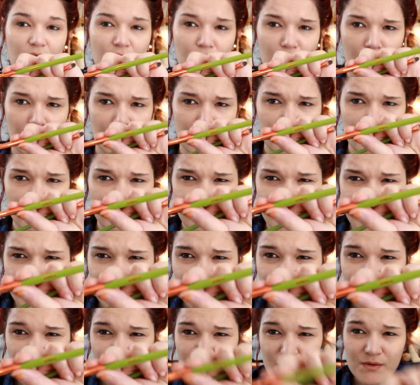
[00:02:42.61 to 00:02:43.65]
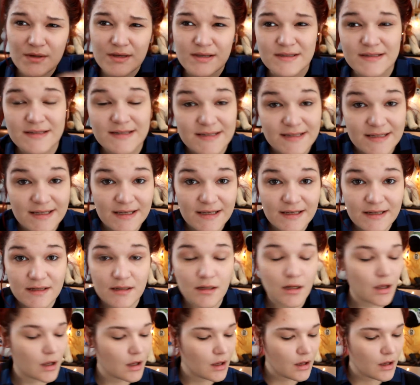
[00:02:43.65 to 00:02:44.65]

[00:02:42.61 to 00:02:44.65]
I don't even think you can see it.